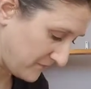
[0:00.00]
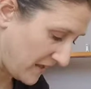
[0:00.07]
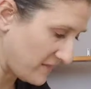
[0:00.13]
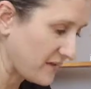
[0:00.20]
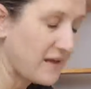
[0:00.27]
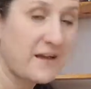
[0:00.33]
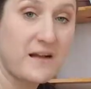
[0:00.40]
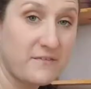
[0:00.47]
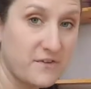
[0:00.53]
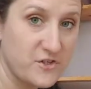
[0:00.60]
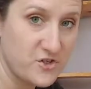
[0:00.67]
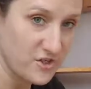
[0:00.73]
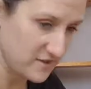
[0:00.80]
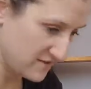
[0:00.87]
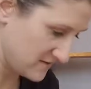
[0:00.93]
I think I got the
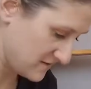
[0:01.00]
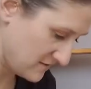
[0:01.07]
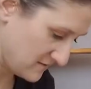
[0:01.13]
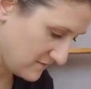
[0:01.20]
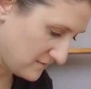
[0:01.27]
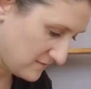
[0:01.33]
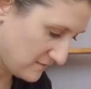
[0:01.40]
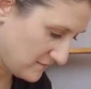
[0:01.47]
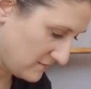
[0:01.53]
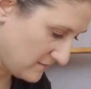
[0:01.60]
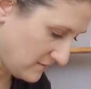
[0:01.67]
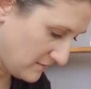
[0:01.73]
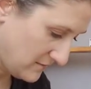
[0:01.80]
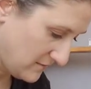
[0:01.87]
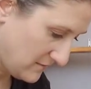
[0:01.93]
gist.
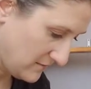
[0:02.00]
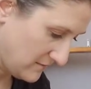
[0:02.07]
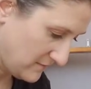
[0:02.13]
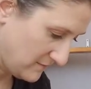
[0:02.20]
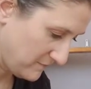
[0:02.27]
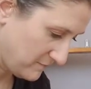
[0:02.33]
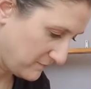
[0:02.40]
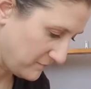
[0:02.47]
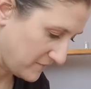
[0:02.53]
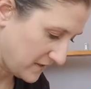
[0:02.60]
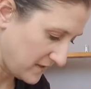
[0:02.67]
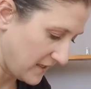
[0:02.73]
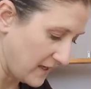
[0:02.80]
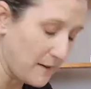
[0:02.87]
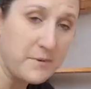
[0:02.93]

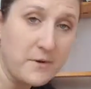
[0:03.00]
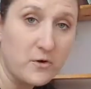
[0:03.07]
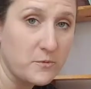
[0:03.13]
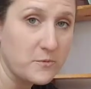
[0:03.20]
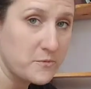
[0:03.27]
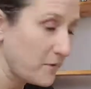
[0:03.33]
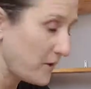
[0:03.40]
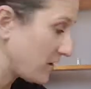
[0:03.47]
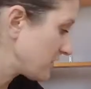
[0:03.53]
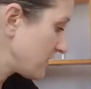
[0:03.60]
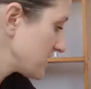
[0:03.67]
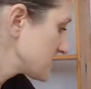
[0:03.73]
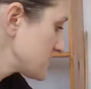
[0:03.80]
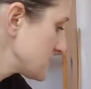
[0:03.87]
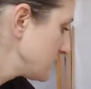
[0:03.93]
But yeah, Pilgrim's
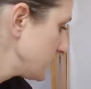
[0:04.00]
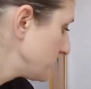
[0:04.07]
Progress.